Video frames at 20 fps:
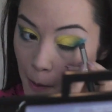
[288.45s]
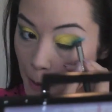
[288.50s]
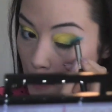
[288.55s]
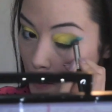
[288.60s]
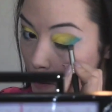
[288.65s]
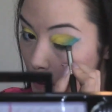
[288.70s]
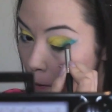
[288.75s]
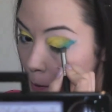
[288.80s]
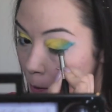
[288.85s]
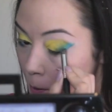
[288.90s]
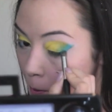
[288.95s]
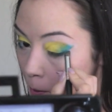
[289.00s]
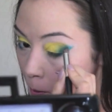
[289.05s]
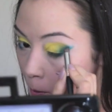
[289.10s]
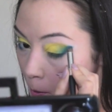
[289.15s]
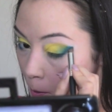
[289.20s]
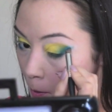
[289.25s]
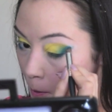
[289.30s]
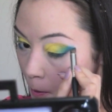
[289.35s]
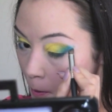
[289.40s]

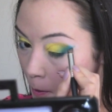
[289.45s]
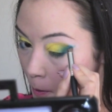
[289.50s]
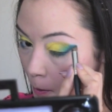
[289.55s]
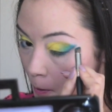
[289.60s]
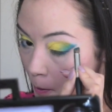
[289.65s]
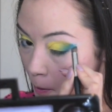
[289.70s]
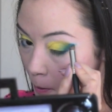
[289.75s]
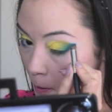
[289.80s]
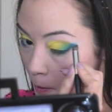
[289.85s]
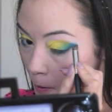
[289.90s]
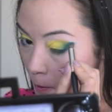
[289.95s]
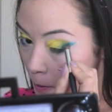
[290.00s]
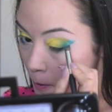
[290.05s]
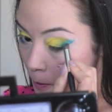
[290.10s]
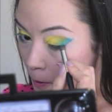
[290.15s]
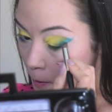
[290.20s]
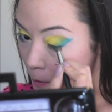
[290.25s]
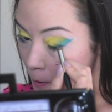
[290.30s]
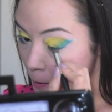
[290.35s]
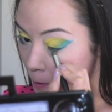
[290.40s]

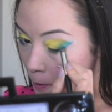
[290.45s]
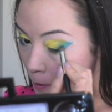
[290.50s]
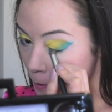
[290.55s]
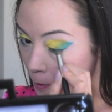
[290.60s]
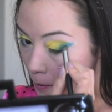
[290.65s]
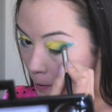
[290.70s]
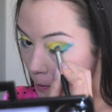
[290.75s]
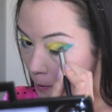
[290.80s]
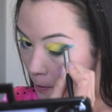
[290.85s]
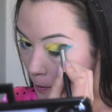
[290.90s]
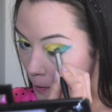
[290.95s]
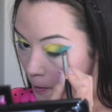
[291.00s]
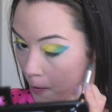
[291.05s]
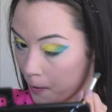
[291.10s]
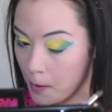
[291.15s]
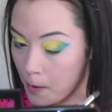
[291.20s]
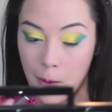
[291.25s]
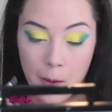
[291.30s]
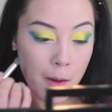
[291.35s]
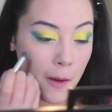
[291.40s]

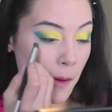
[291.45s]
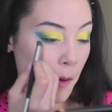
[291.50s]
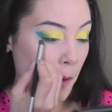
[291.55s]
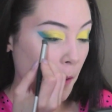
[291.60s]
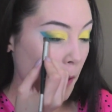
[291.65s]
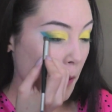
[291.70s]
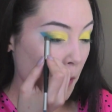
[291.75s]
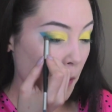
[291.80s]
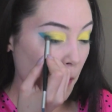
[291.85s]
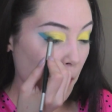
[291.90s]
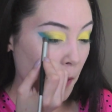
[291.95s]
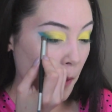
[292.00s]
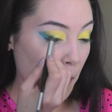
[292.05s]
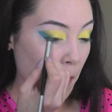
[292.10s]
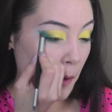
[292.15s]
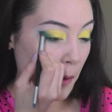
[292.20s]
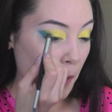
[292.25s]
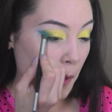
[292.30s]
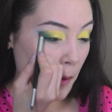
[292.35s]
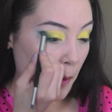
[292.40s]

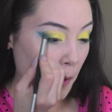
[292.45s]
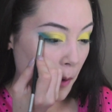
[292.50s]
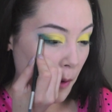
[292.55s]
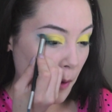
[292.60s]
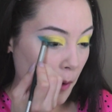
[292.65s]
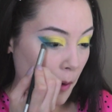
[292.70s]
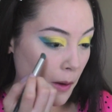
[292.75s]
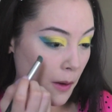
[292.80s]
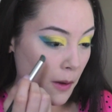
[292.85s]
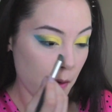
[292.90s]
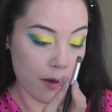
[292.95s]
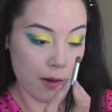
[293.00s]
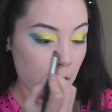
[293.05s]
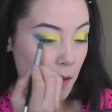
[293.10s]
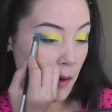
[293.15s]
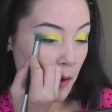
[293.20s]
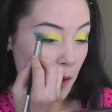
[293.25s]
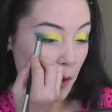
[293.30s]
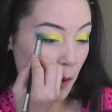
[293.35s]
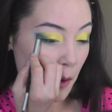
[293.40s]

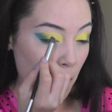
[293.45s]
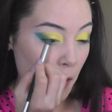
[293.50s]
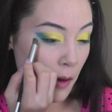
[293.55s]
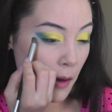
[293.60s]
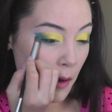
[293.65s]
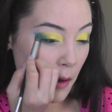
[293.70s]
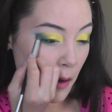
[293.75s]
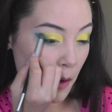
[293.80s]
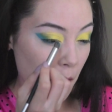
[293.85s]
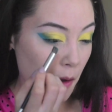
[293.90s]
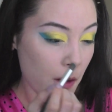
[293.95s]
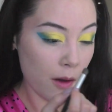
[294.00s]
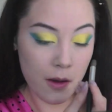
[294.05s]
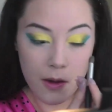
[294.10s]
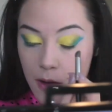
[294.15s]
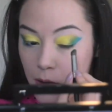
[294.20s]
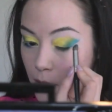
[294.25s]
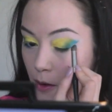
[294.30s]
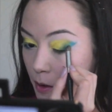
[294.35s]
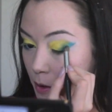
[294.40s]

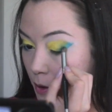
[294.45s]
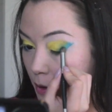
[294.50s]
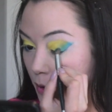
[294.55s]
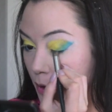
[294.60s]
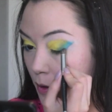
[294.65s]
No one is speaking in this clip.